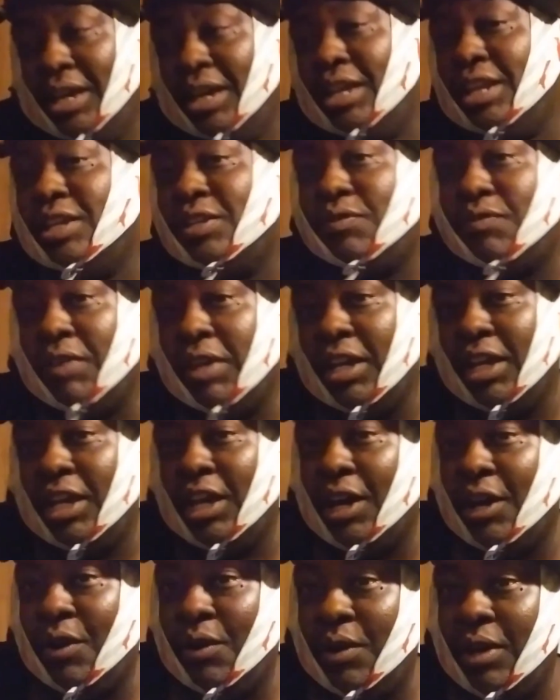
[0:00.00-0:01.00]
in this video
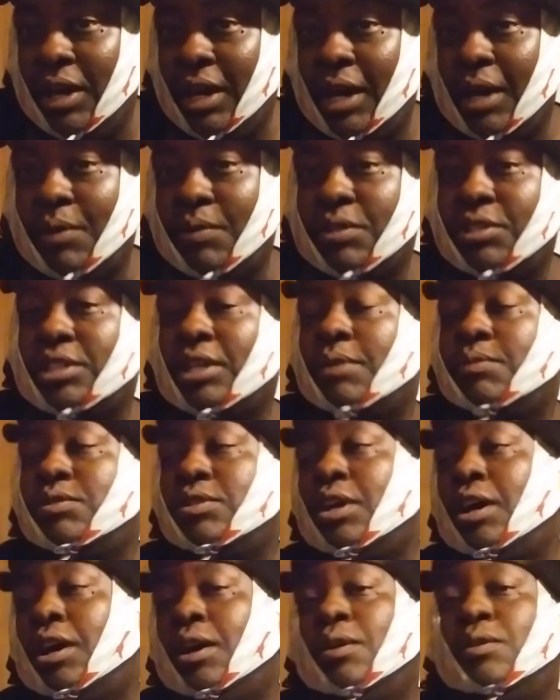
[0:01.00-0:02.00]
i want to share with
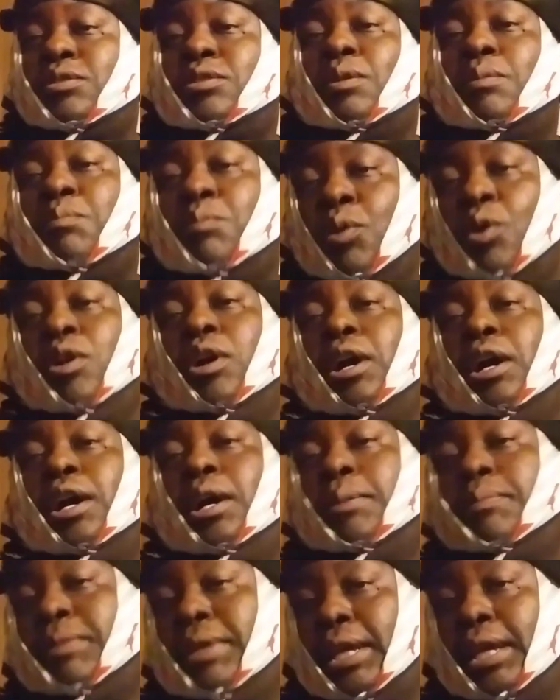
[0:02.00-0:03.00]
y'all some more
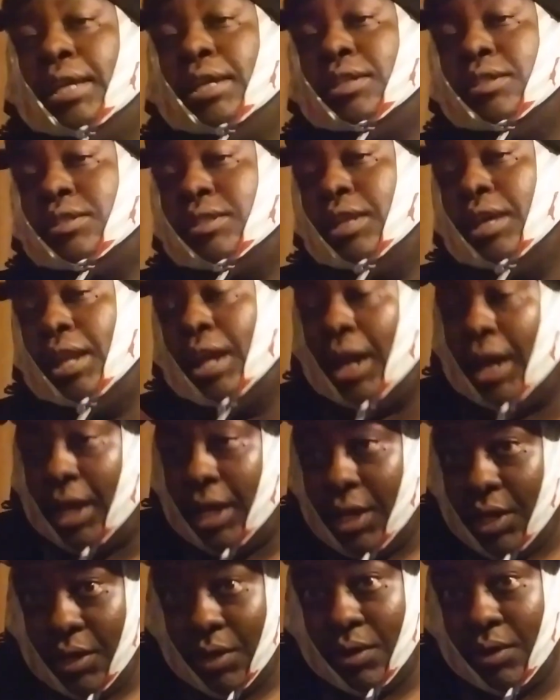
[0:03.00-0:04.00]
updates that i
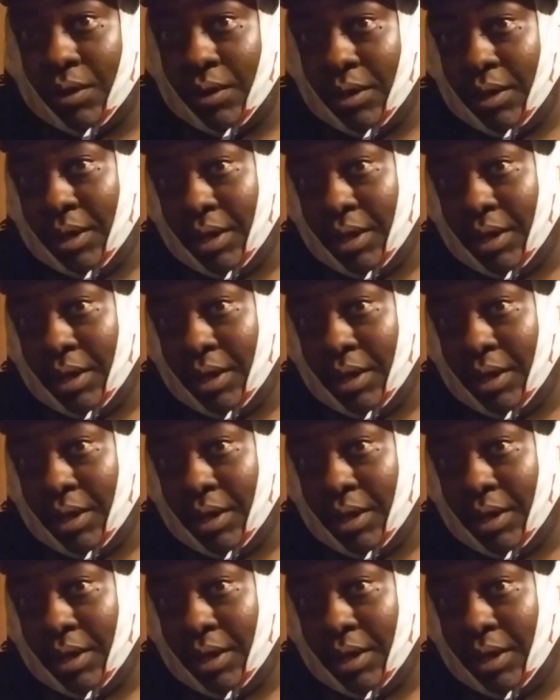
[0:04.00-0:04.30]
hear